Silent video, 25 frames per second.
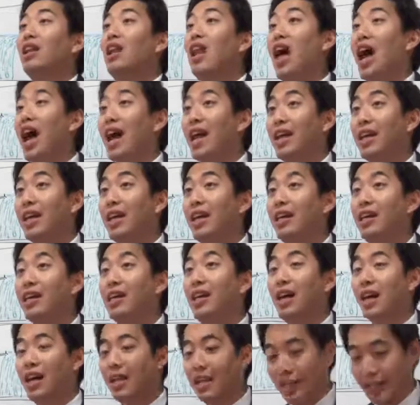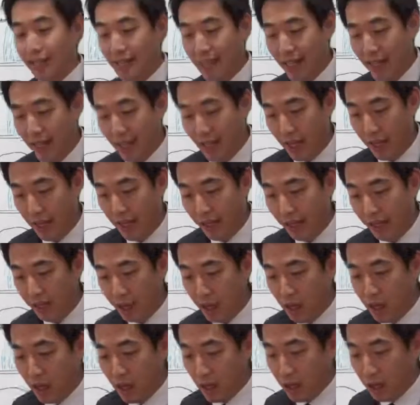like a city.
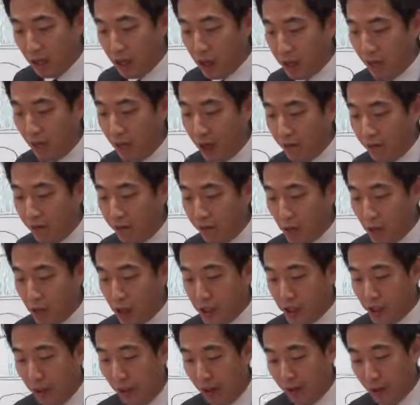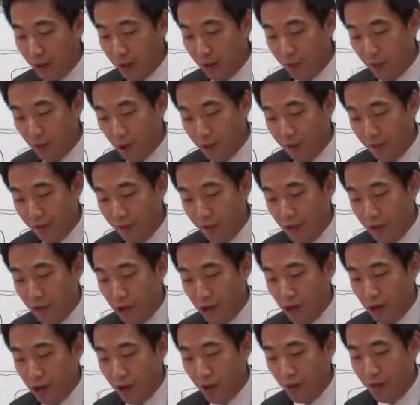Look at verse 7 For the
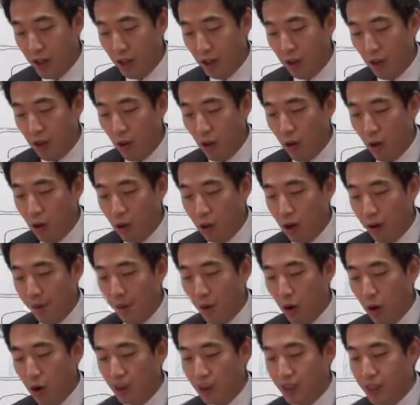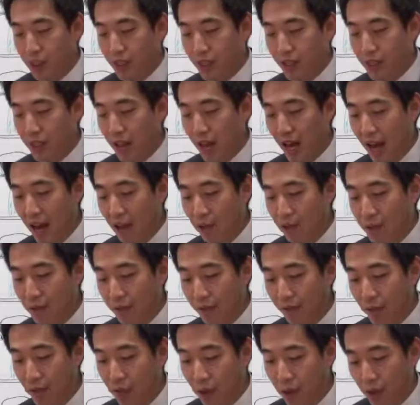vineyard of the Lord of hosts is the house
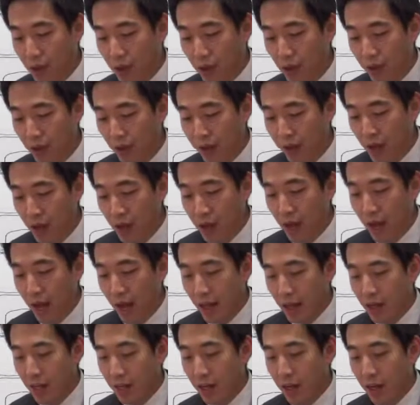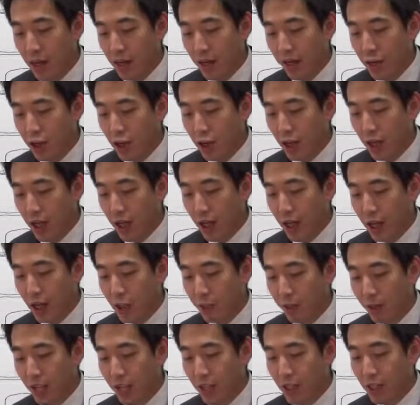of Israel, and the men of Judah
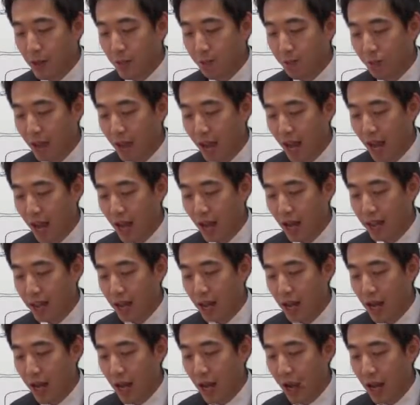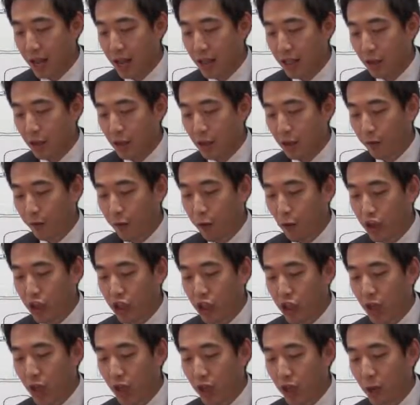his pleasant plant. And he looked for
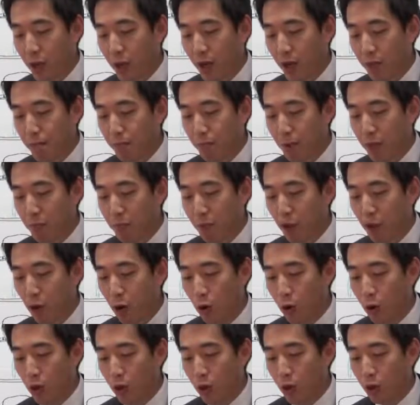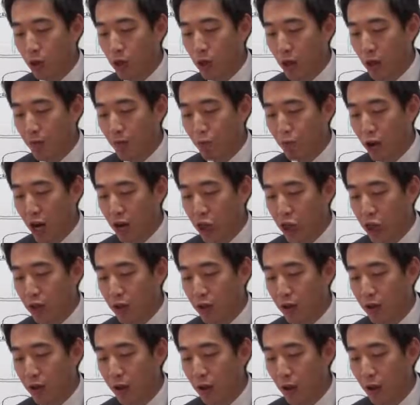judgment, but behold,
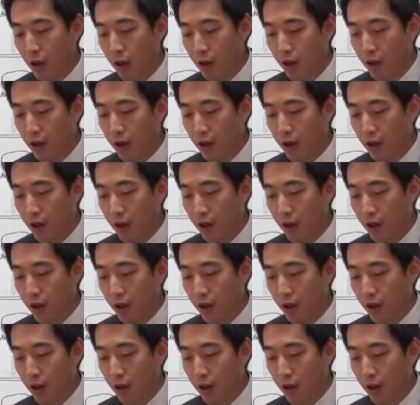oppression